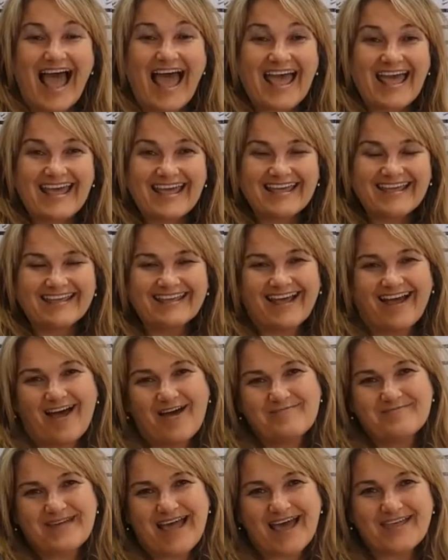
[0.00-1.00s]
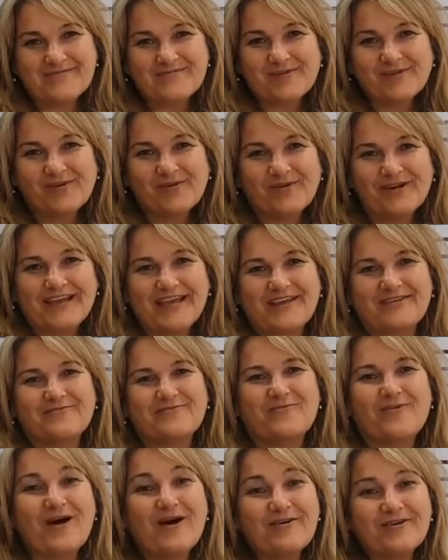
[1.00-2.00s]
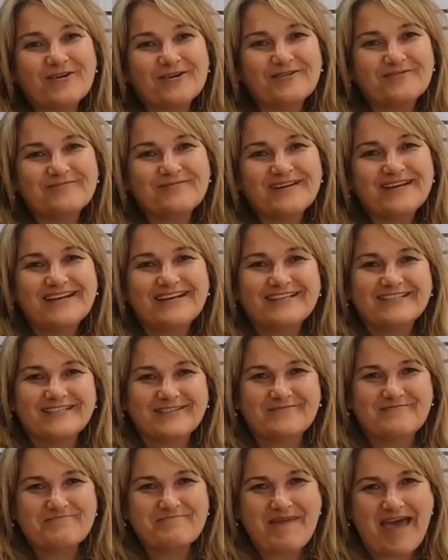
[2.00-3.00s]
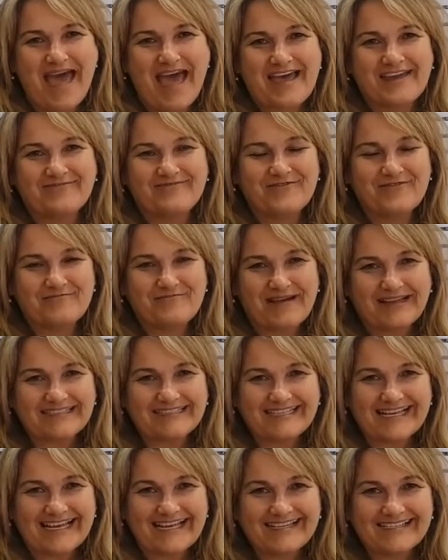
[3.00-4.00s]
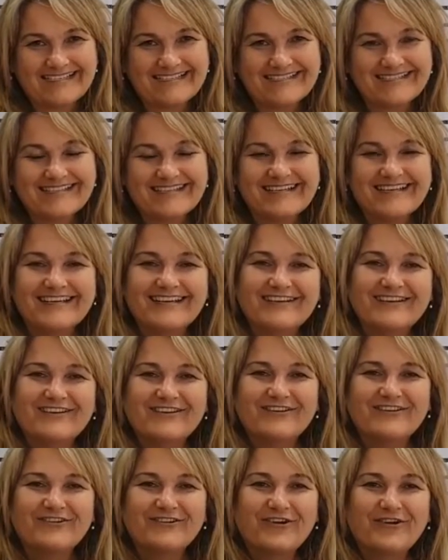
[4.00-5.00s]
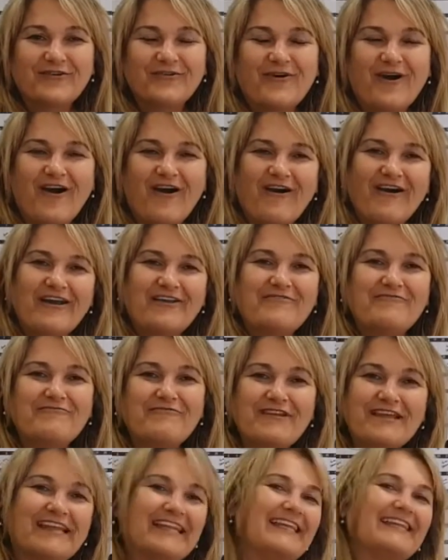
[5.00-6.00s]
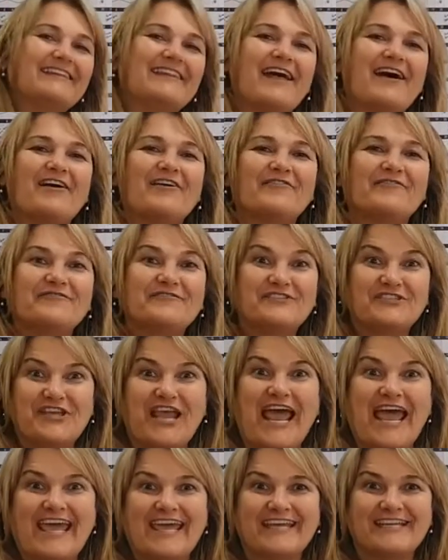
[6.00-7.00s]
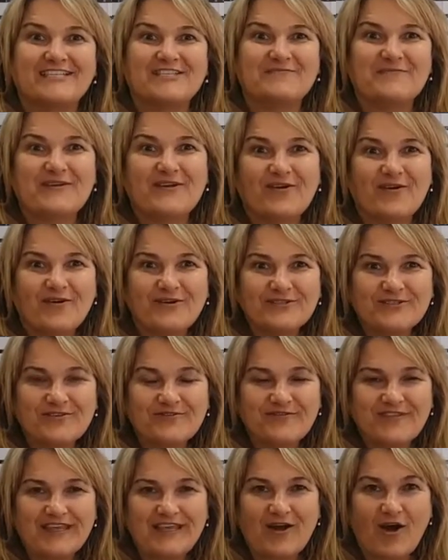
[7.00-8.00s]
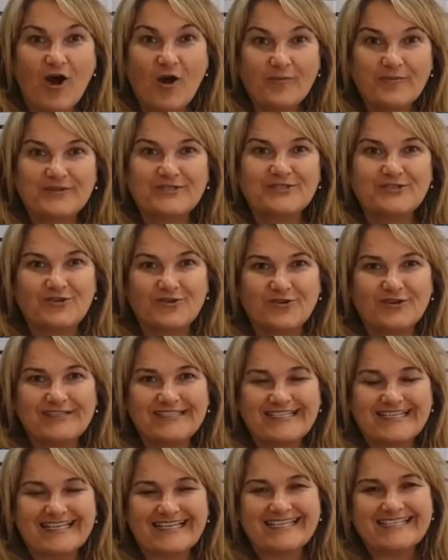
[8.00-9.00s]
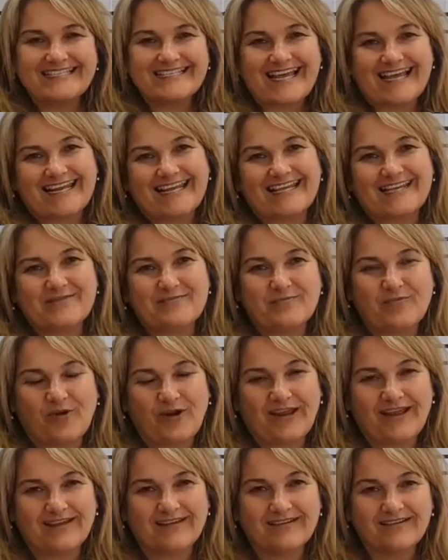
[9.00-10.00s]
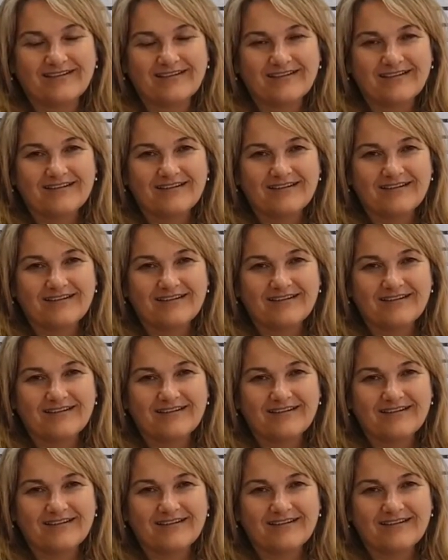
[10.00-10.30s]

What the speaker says: Hey, I'm Catherine Molloy and welcome to M.A.D for Mondays. You know, I really love change because of the opportunities that it can bring.